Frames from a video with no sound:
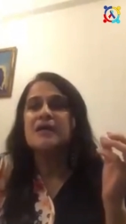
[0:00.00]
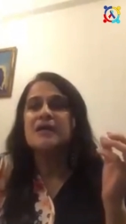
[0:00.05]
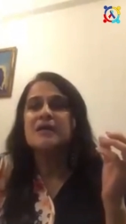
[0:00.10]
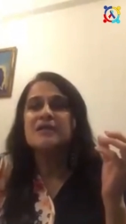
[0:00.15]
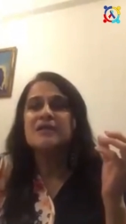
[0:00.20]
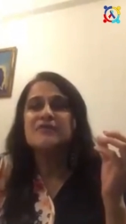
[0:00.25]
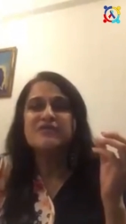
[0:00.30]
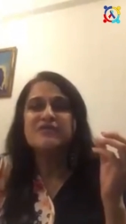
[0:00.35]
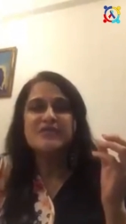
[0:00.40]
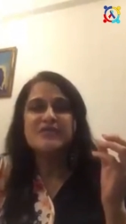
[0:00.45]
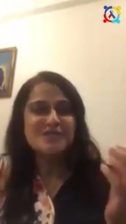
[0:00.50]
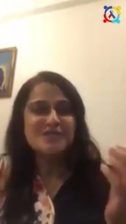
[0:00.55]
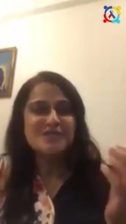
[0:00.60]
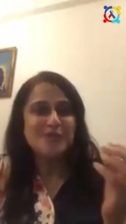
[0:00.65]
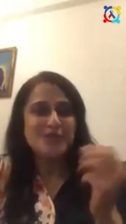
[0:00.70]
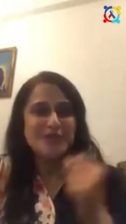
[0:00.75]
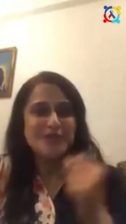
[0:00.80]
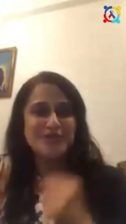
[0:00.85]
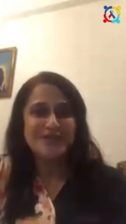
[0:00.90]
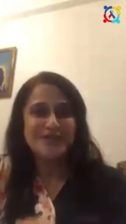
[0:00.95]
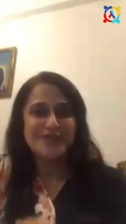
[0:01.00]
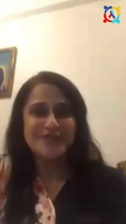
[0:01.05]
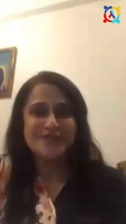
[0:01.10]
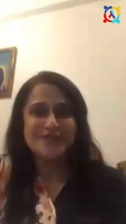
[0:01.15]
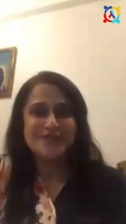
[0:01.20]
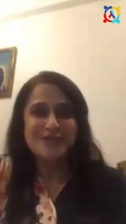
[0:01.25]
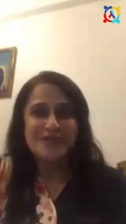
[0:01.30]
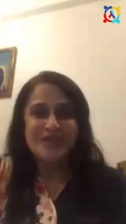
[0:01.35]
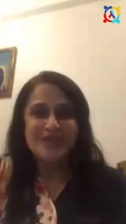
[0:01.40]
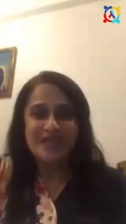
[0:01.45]
The first question for
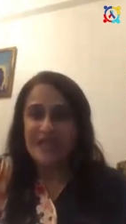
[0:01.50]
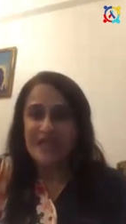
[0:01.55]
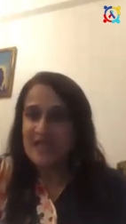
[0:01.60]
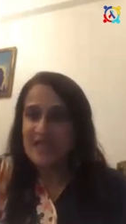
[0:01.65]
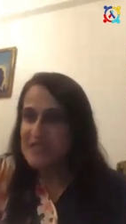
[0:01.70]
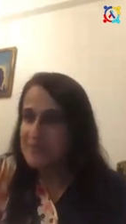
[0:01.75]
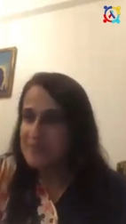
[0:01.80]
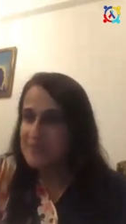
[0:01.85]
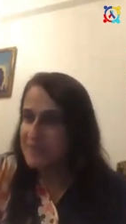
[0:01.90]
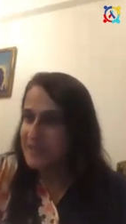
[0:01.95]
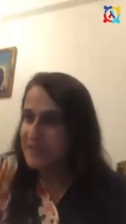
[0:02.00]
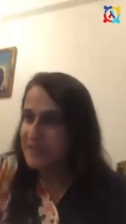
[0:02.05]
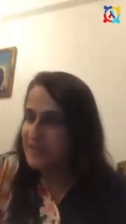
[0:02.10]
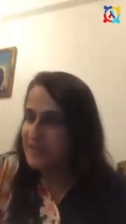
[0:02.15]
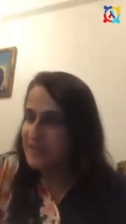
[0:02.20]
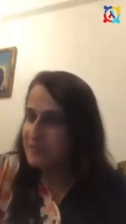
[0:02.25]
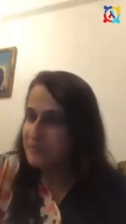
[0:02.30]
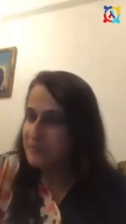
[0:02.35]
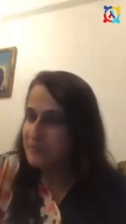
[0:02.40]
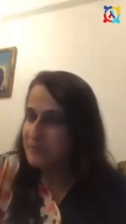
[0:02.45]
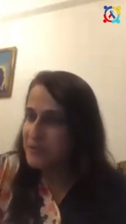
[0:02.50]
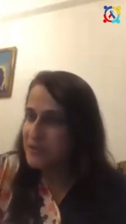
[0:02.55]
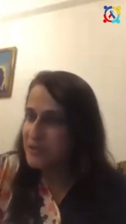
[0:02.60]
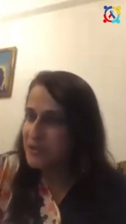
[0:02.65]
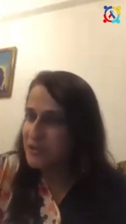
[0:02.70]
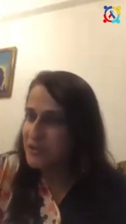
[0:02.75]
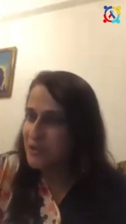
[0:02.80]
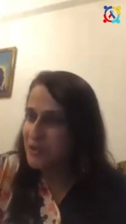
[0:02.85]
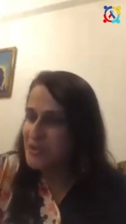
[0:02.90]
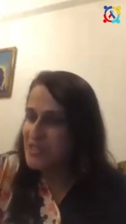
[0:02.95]
today has been put
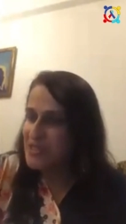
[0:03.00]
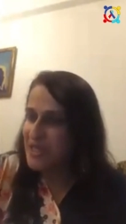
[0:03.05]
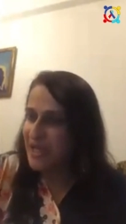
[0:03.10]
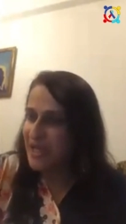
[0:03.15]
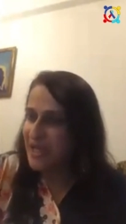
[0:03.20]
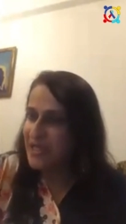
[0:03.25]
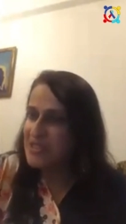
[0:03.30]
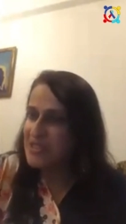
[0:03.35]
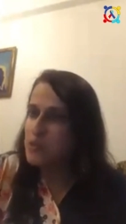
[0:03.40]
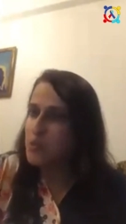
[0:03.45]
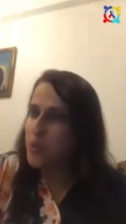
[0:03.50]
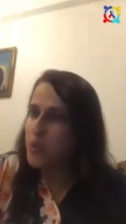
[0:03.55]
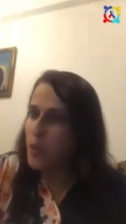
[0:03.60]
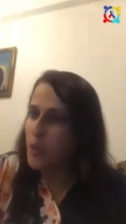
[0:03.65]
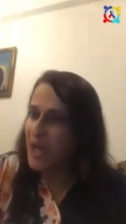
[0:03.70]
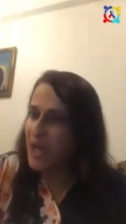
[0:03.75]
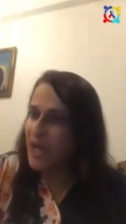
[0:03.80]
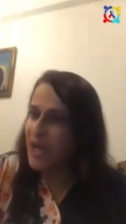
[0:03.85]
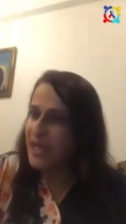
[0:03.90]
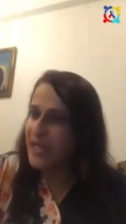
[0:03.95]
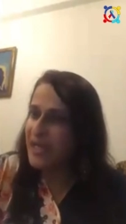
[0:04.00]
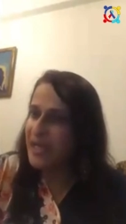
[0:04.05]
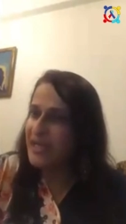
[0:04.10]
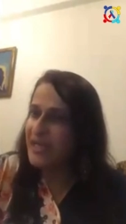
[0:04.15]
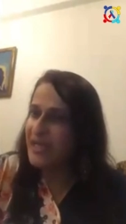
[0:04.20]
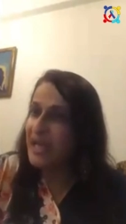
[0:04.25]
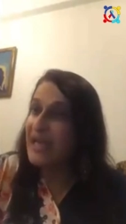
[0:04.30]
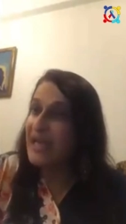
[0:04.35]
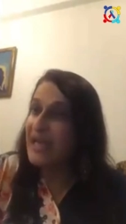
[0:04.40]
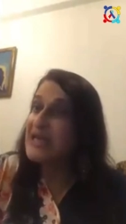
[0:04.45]
across as why
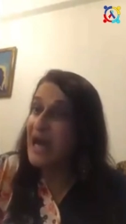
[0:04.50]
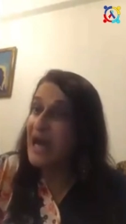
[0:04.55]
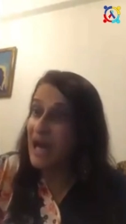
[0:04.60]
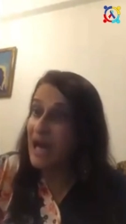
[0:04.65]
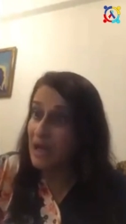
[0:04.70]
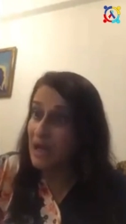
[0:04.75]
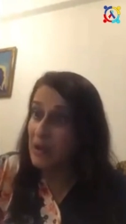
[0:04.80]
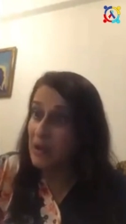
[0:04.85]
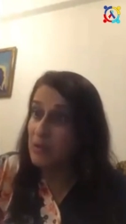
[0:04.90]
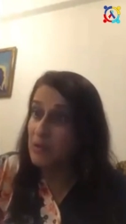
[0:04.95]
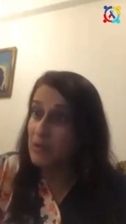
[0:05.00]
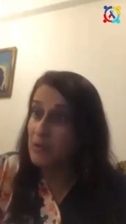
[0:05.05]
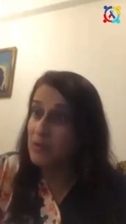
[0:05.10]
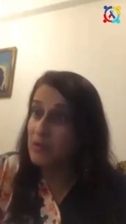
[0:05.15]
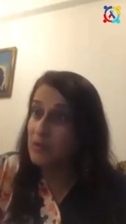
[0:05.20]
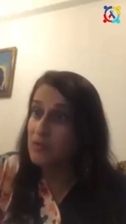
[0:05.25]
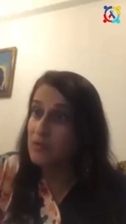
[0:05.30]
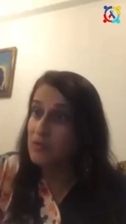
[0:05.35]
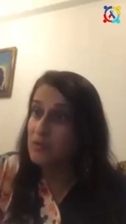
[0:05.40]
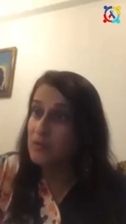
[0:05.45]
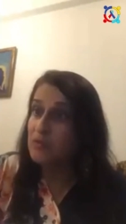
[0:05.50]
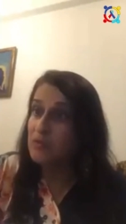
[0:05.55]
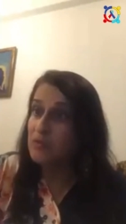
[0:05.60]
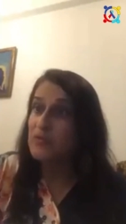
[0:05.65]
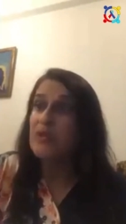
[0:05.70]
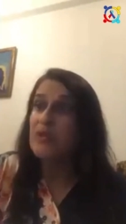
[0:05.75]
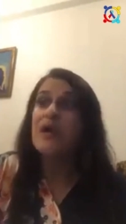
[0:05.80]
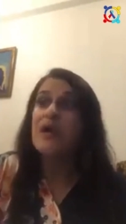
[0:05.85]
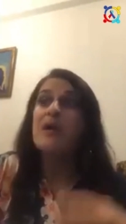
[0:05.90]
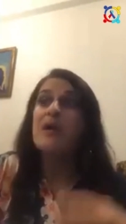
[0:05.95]
and how
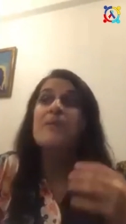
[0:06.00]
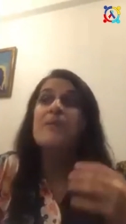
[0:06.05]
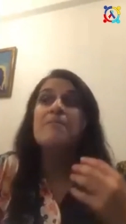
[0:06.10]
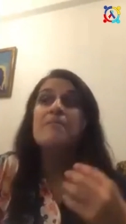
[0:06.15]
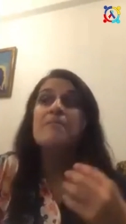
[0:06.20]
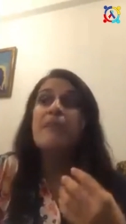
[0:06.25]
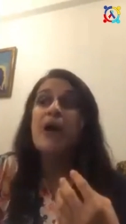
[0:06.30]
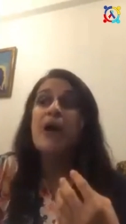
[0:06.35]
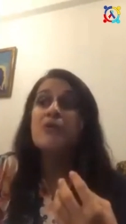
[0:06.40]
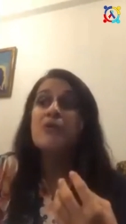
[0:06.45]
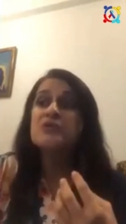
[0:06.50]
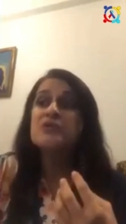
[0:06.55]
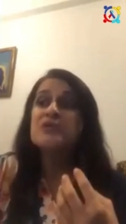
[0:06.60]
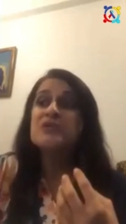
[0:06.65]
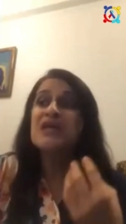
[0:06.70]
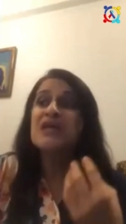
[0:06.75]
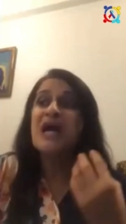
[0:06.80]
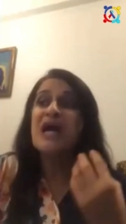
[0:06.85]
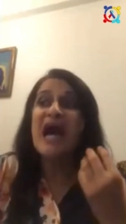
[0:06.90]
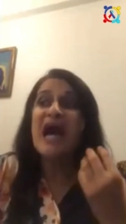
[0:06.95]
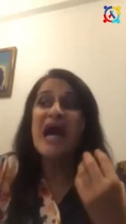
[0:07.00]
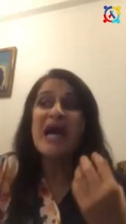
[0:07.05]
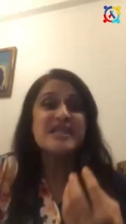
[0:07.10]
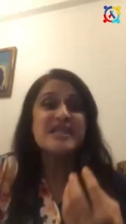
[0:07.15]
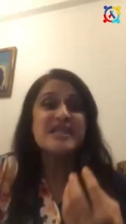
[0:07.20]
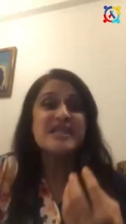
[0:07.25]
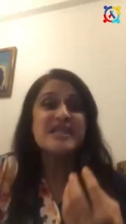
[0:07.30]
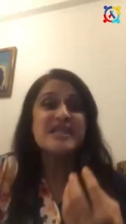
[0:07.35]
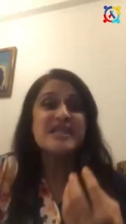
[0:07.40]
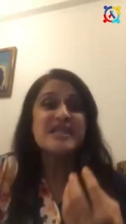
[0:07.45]
mouth
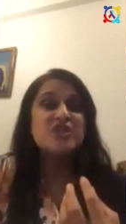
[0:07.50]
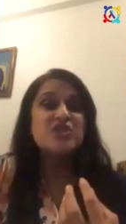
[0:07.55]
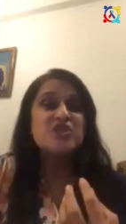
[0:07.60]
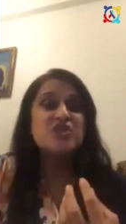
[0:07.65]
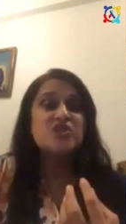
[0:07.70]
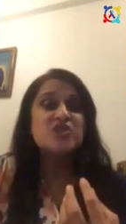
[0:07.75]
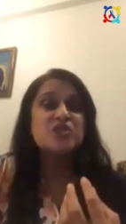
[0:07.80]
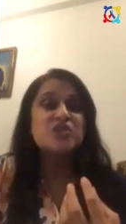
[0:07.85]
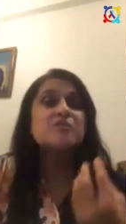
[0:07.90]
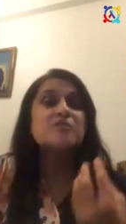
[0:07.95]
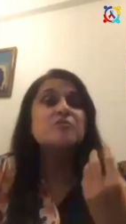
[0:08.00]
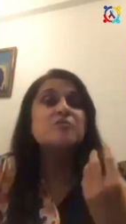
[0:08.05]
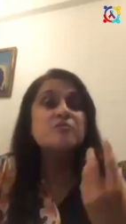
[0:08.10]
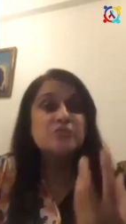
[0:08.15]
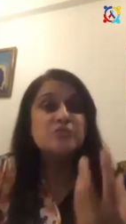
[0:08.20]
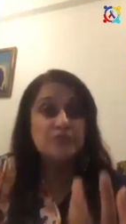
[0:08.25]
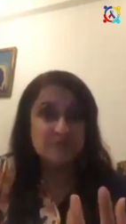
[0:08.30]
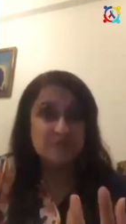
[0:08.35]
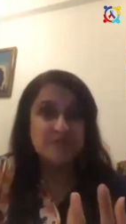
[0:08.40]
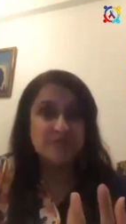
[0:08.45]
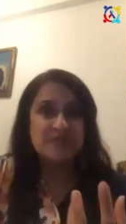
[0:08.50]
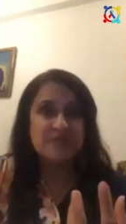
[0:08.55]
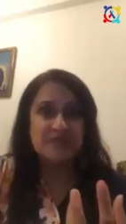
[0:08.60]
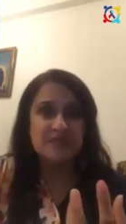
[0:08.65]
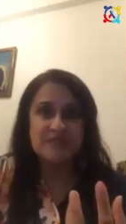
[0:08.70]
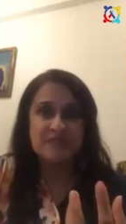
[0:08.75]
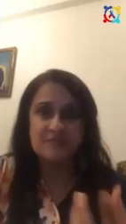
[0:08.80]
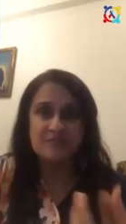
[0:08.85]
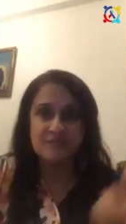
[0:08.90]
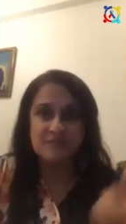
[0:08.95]
isolation
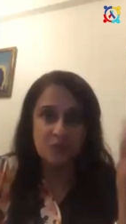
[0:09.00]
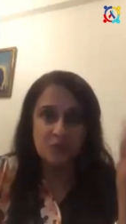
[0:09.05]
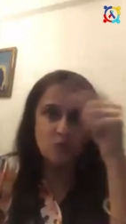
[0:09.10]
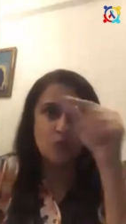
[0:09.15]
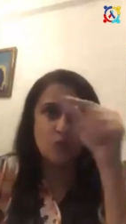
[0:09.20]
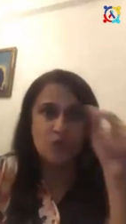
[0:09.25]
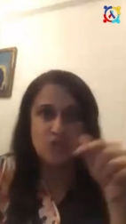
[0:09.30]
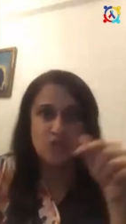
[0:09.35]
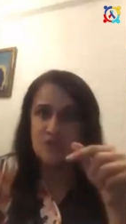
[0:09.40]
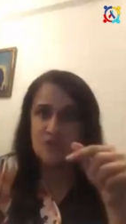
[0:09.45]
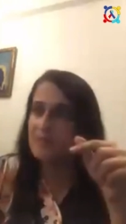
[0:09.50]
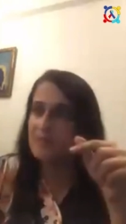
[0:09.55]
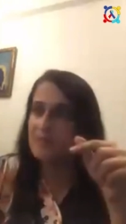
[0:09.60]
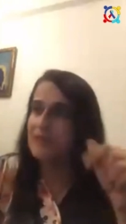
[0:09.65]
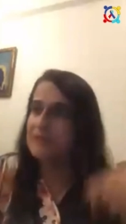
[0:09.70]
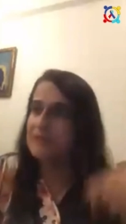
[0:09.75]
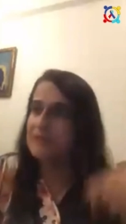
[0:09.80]
movements, question mark.